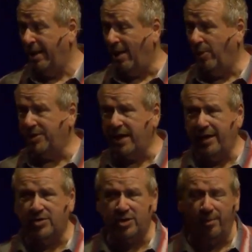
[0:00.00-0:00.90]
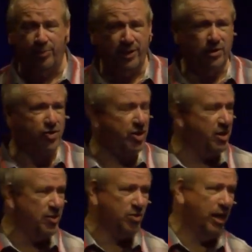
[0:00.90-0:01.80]
I want to tell you something.
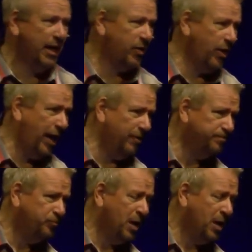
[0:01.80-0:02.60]
Sin is like that.